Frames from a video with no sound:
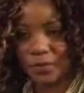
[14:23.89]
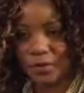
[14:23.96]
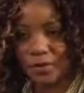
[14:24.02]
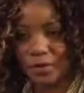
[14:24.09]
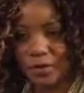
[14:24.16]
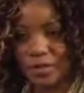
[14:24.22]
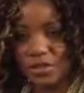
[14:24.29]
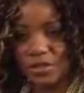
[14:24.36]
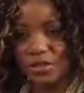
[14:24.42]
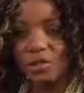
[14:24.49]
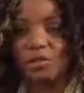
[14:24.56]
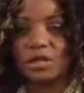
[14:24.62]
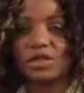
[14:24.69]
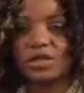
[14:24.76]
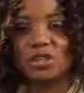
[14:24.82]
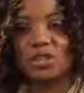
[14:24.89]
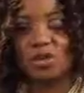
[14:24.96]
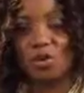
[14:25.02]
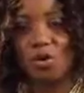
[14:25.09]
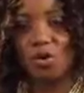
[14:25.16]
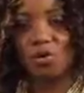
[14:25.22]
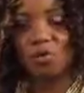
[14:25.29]
There is so much in
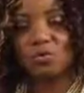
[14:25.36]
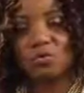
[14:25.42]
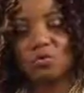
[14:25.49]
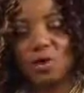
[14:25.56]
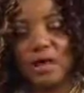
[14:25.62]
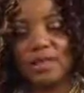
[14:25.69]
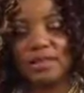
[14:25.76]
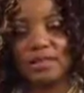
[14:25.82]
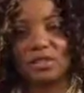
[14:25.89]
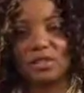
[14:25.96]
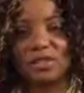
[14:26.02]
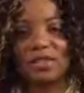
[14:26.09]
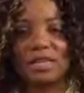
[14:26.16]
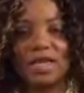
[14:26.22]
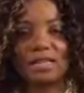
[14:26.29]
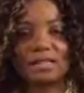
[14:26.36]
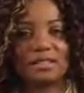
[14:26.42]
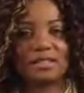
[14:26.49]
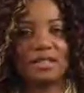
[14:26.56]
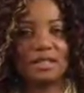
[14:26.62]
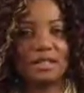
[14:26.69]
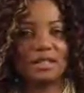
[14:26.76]
her own right that she has
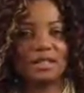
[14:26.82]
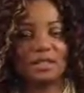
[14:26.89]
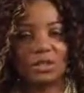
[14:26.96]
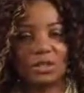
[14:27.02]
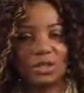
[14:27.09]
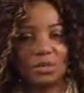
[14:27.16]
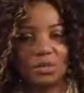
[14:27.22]
done